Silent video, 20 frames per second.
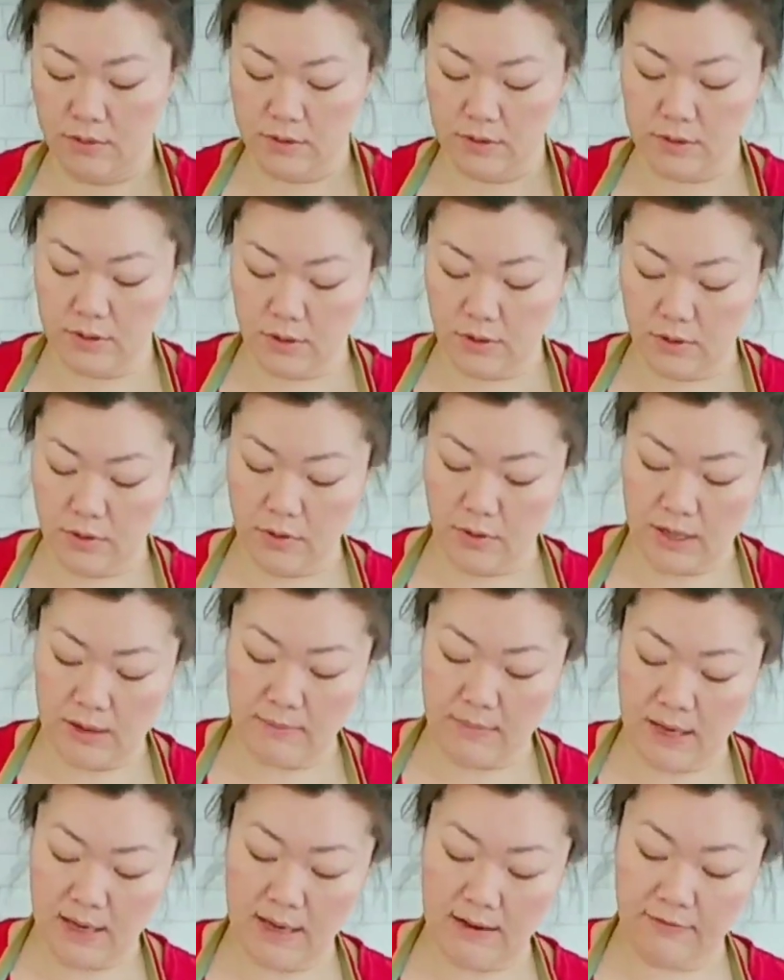so it can
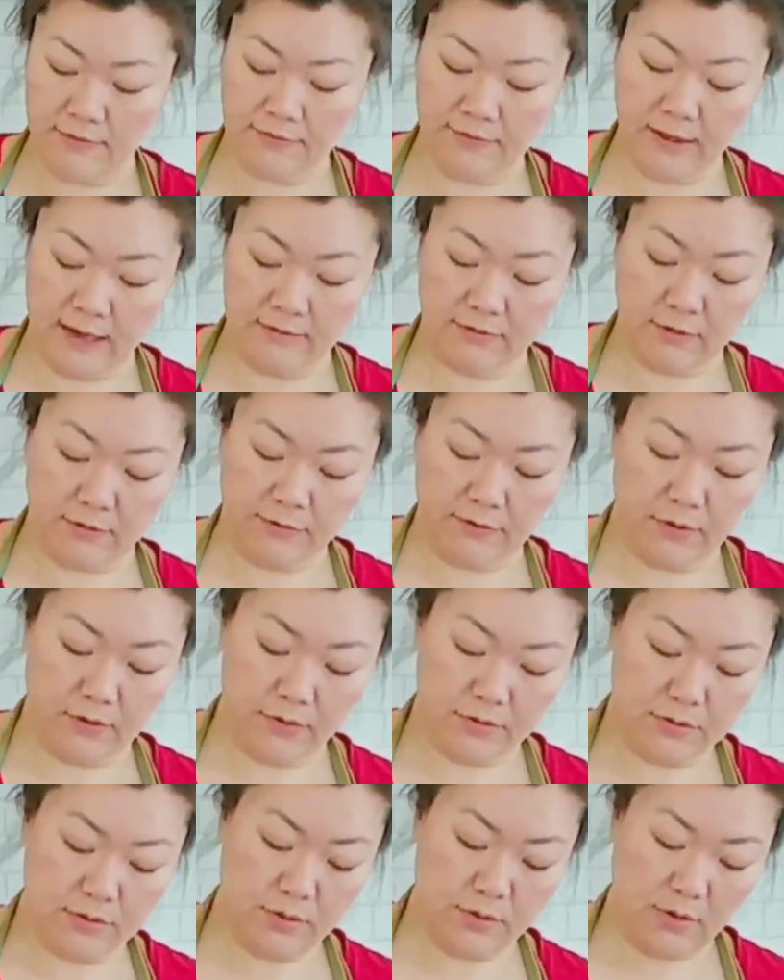make it flavorful.
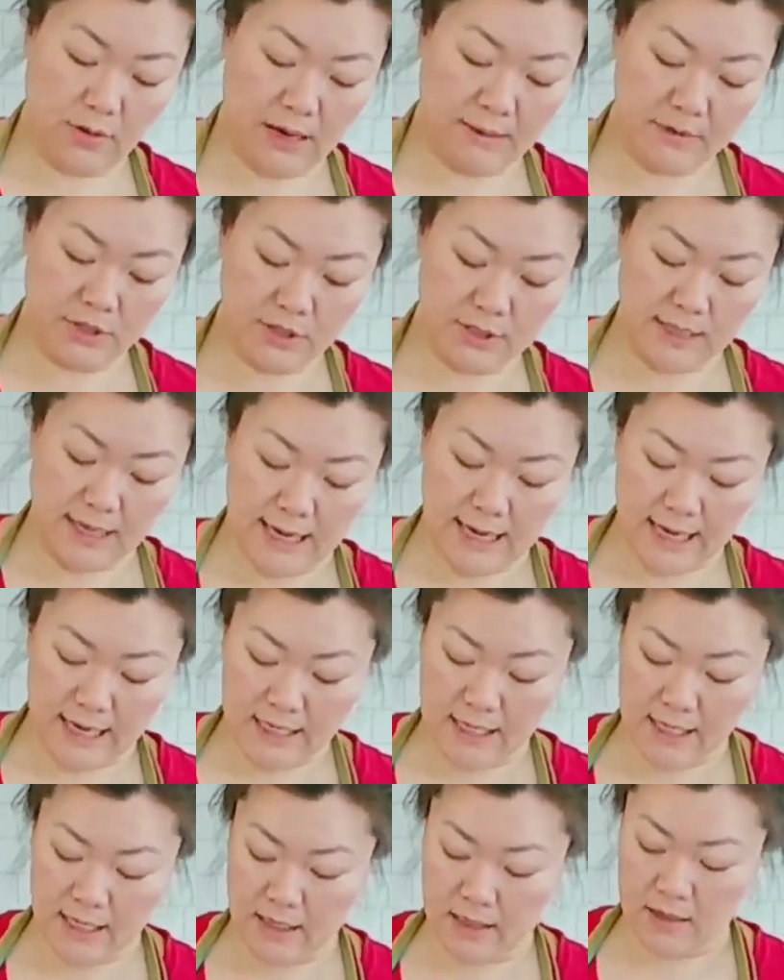So I'm just
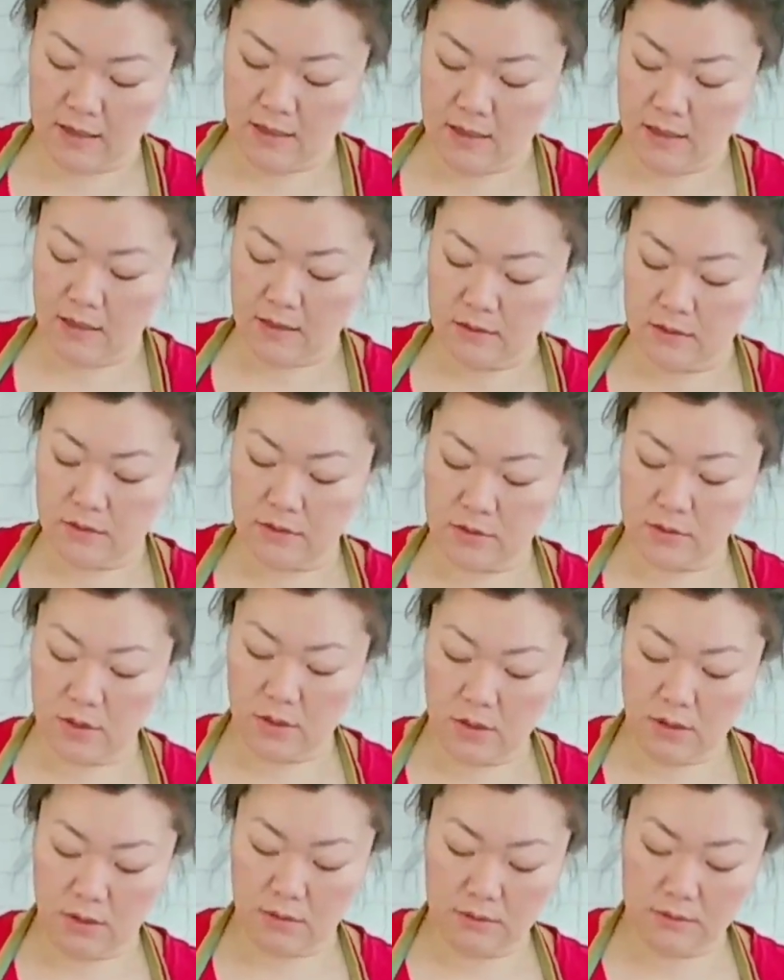adding the
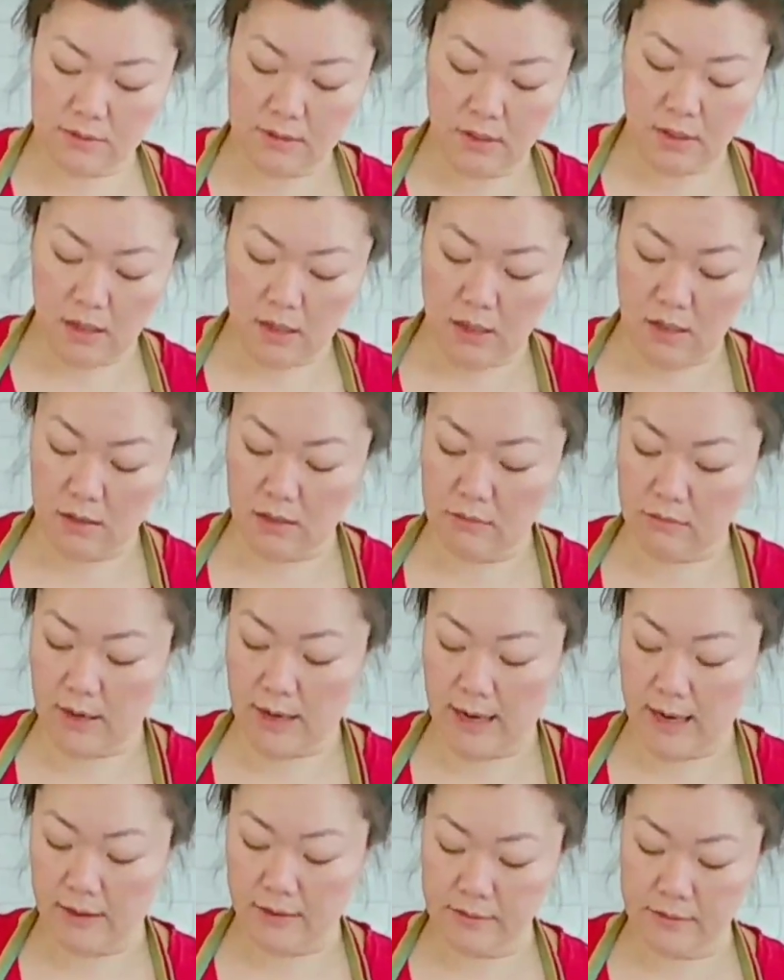salt all
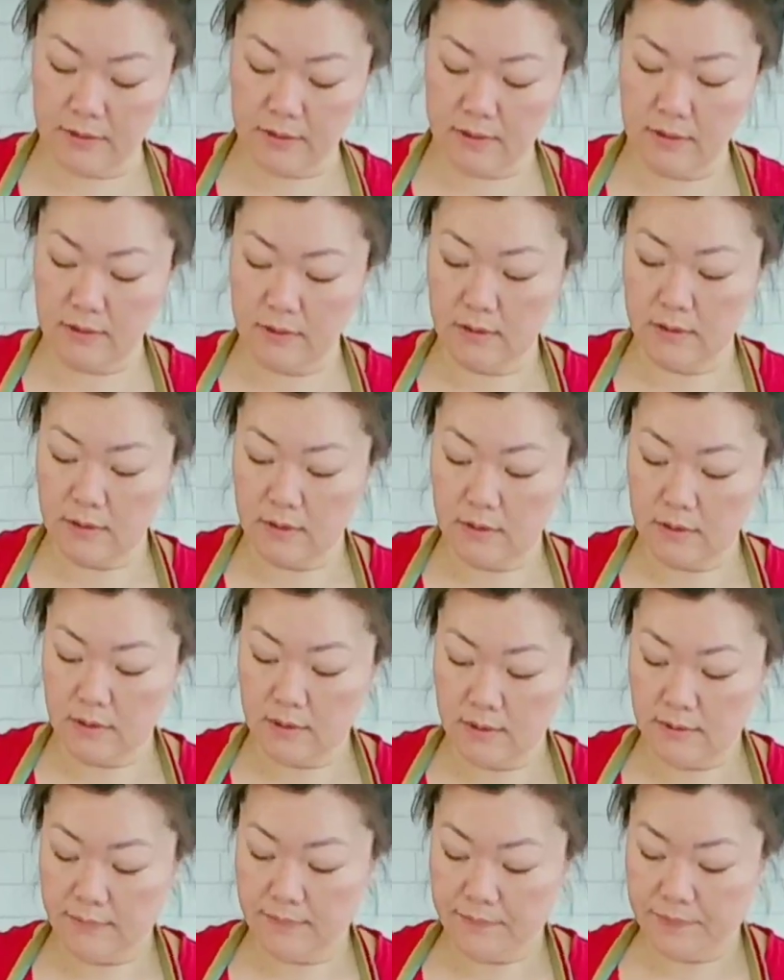around
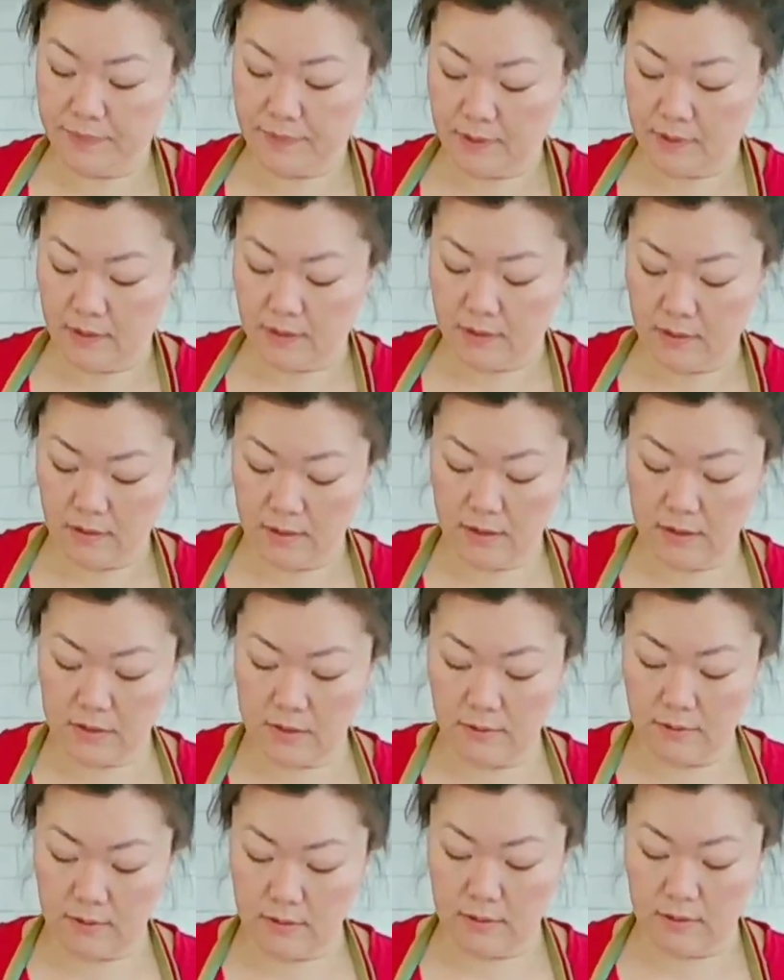the
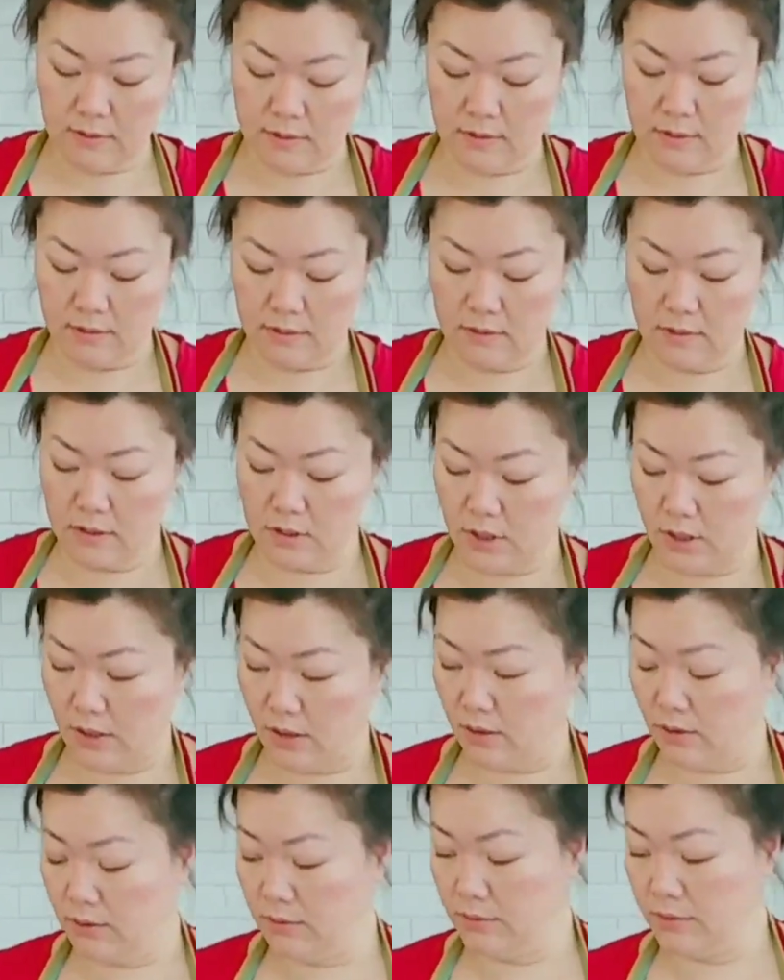
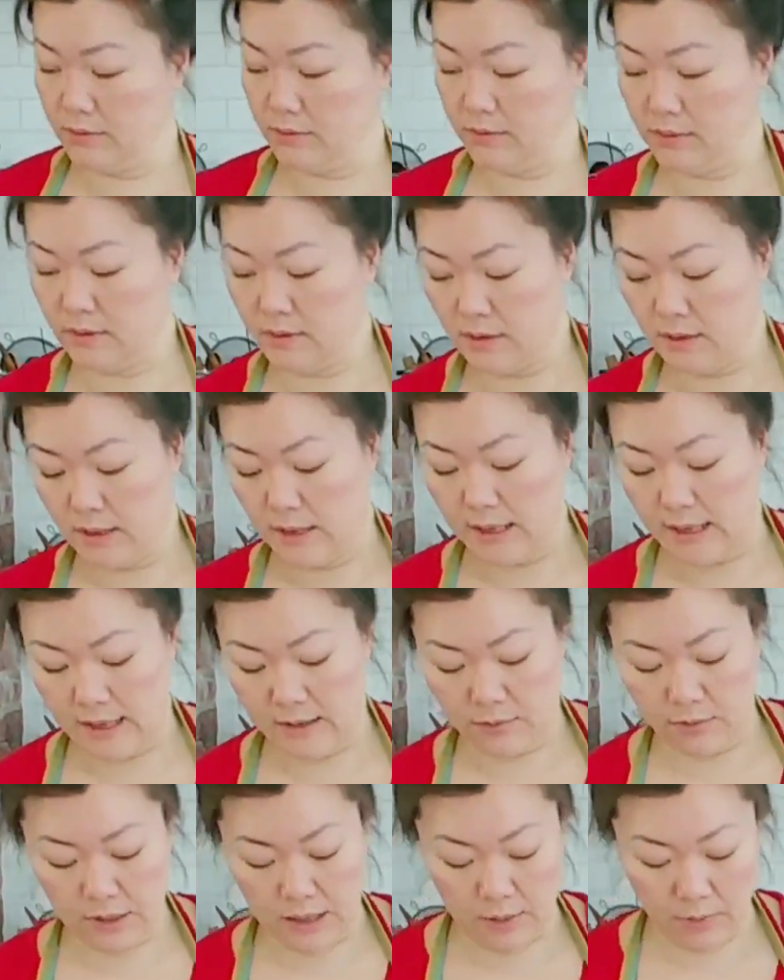dough.
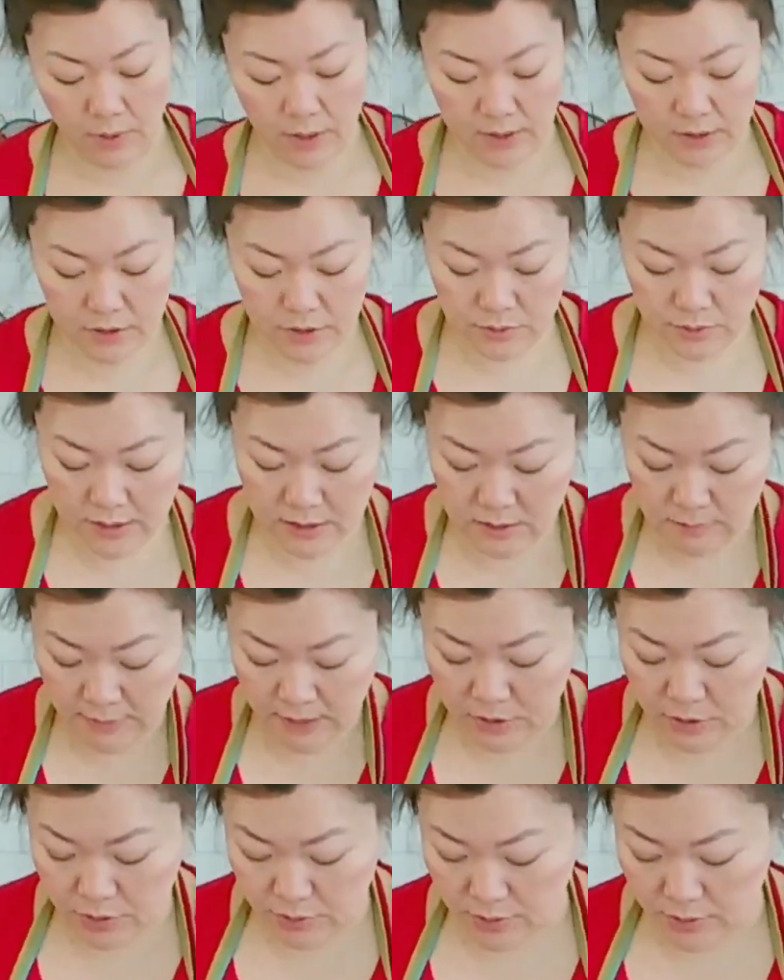And what I want to do is
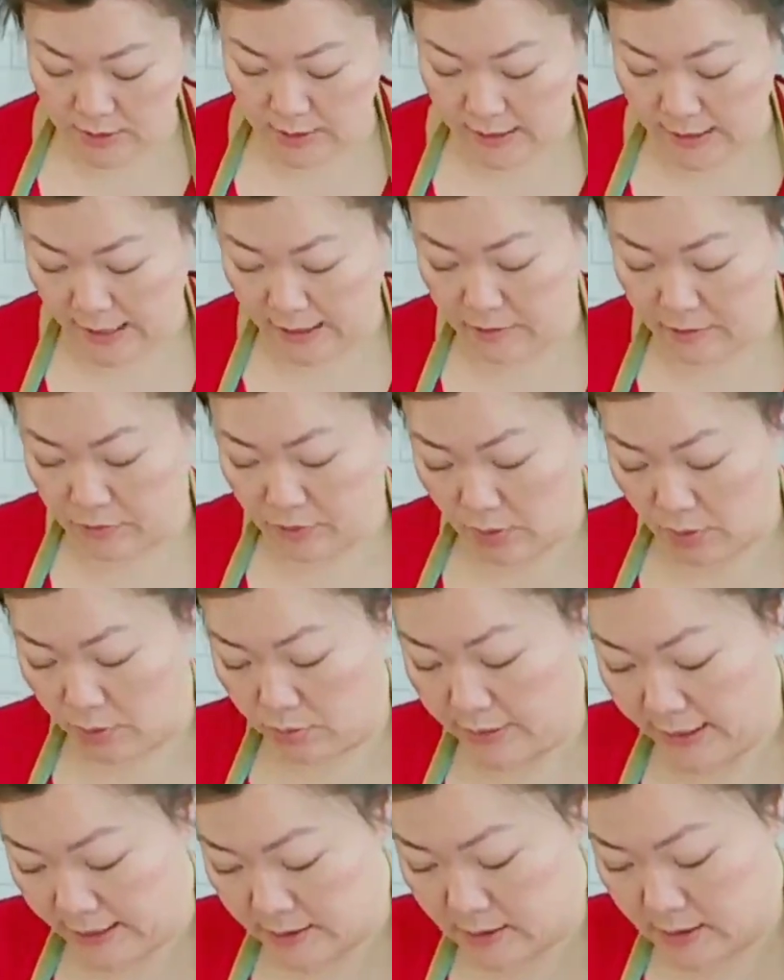make sure that I roll
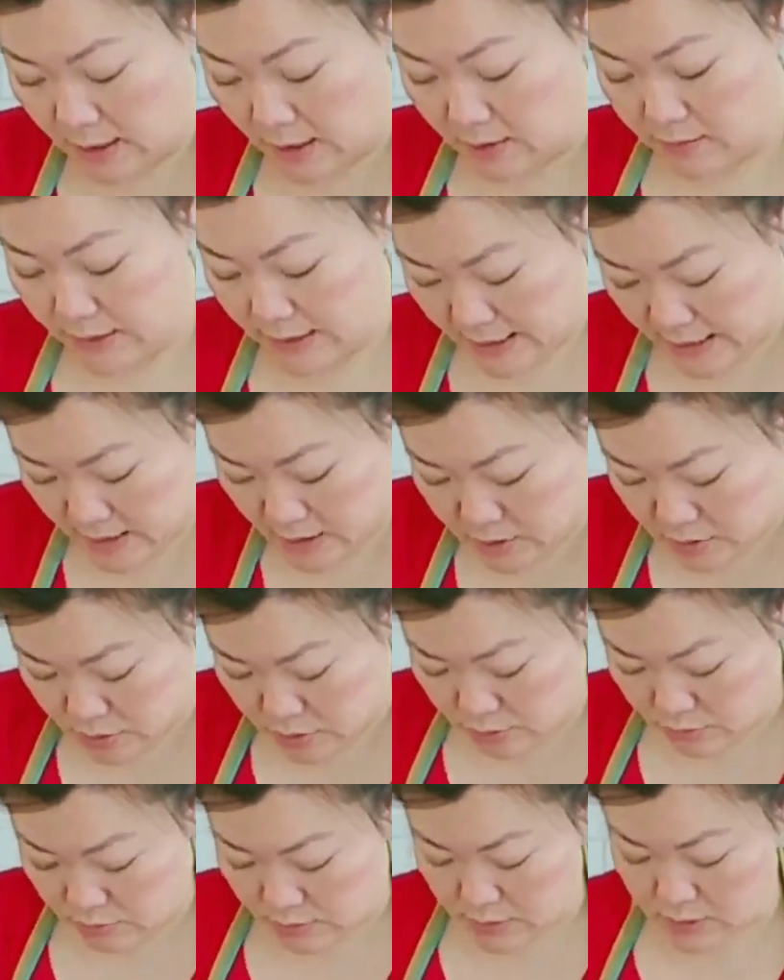that salt
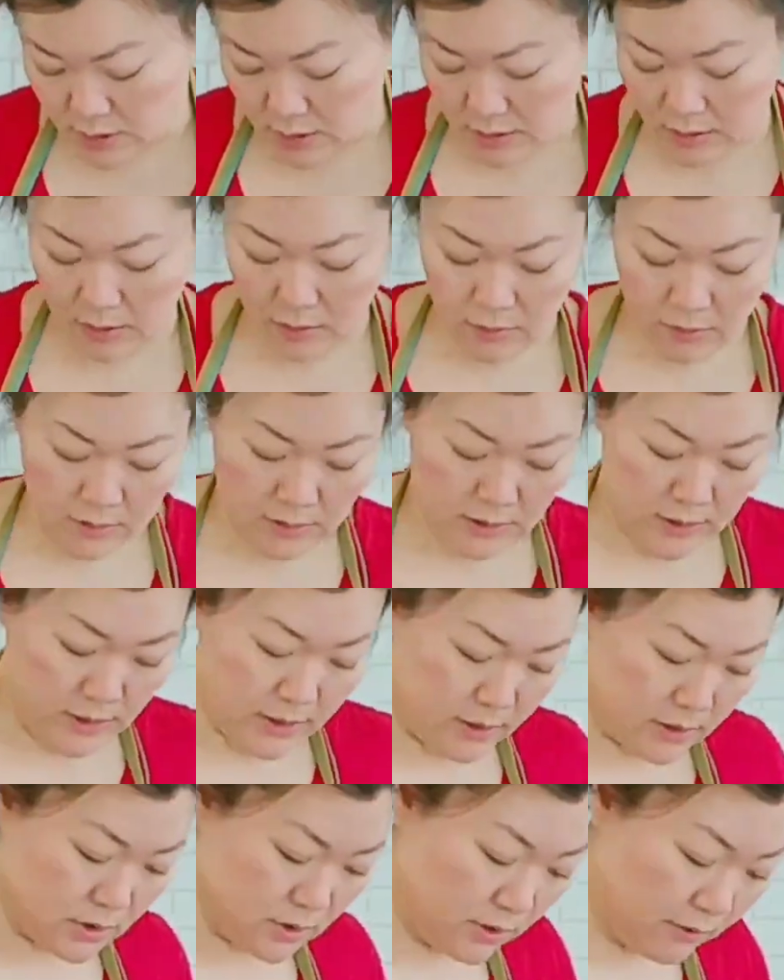into the dough
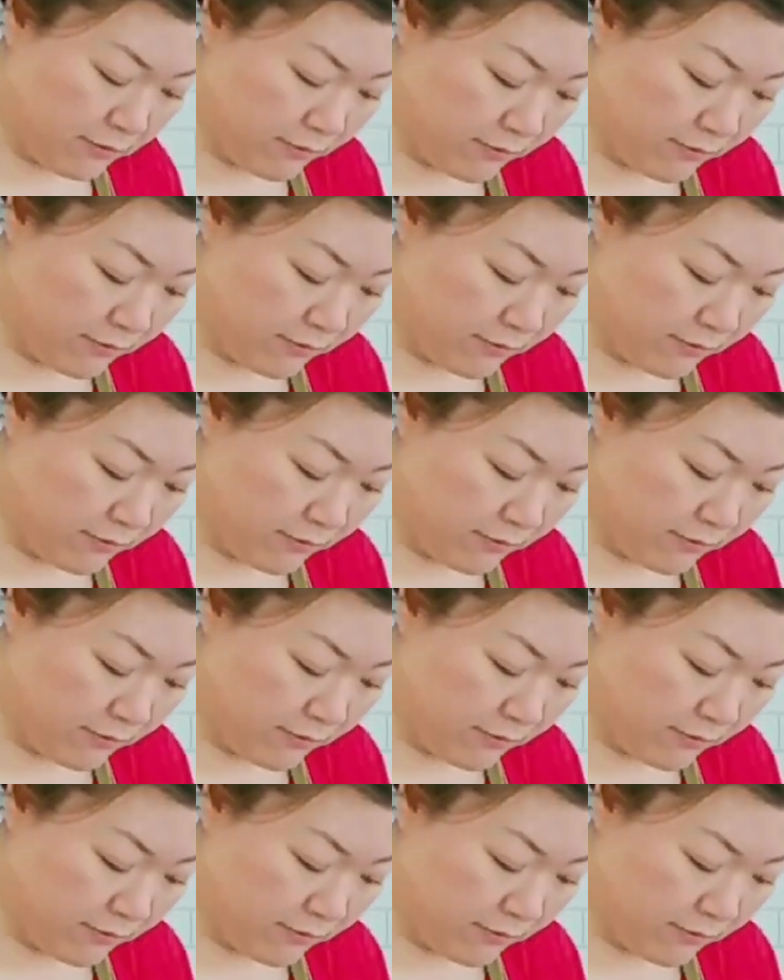so the